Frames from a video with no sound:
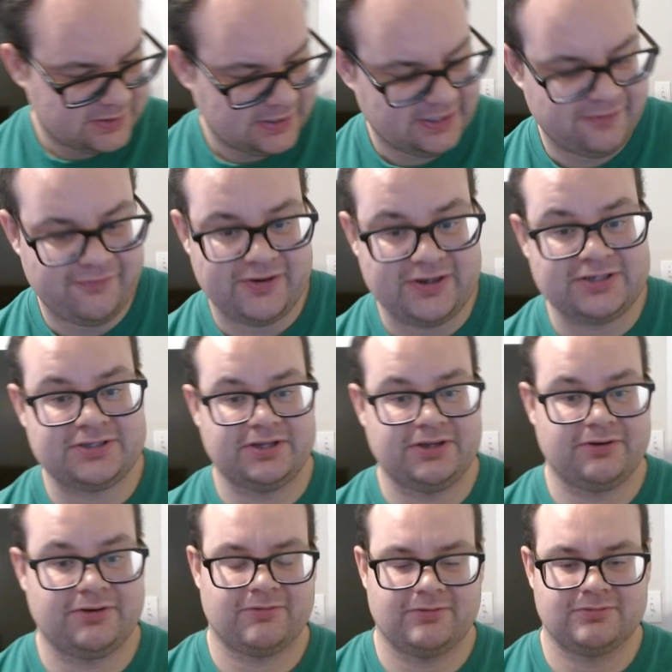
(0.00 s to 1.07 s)
And he fights the
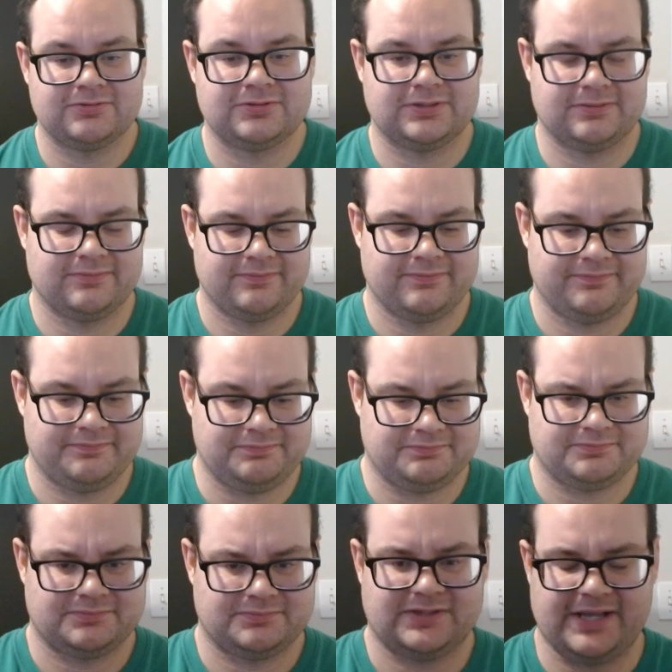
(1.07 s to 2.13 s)
heroes and
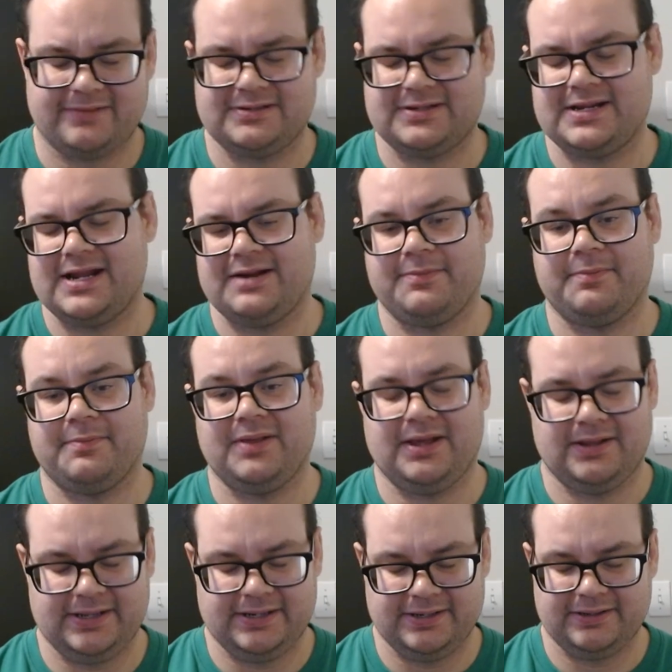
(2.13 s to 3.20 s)
Captain Atom and
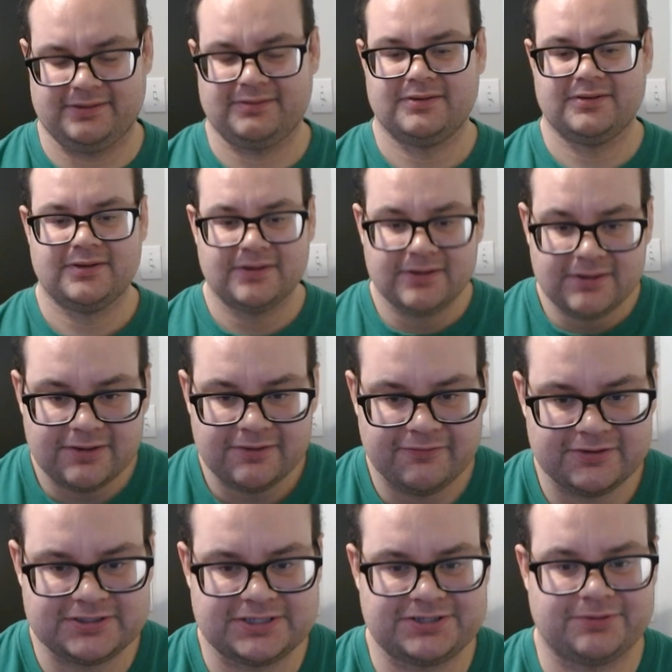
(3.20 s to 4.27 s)
Black Lightning.
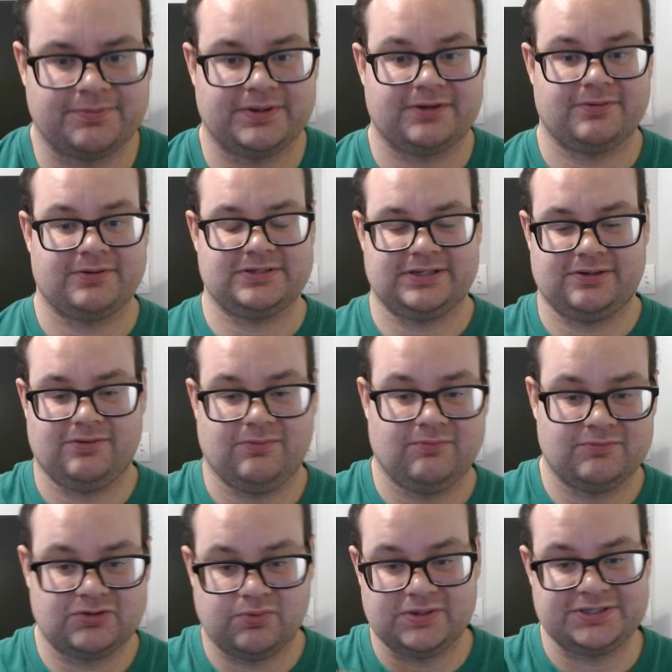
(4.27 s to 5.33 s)
Mr. Superman creates like a
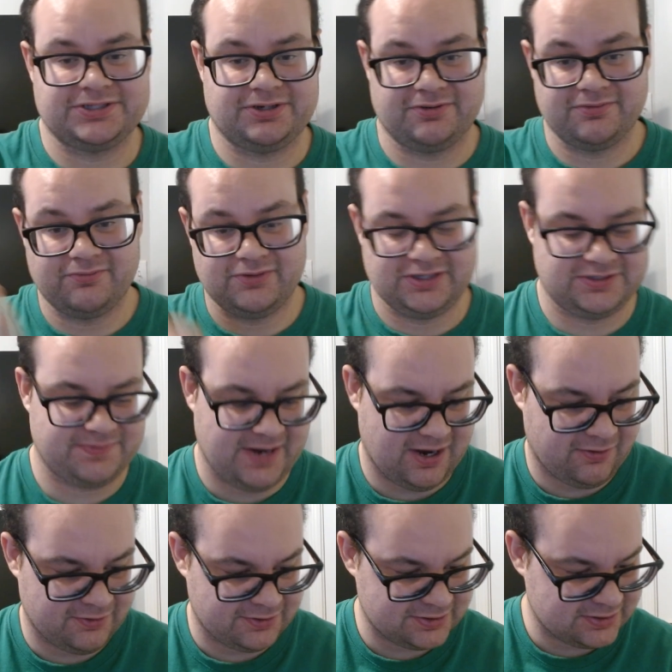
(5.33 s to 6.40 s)
blister with his
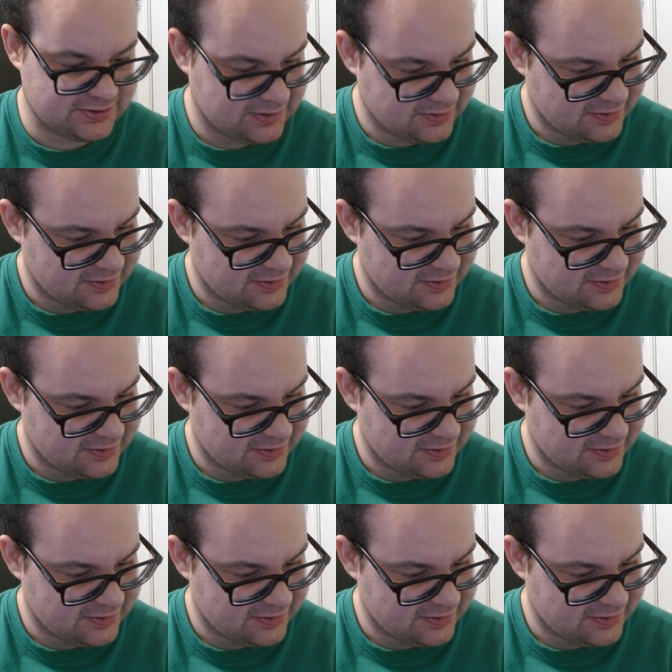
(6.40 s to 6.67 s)
powers.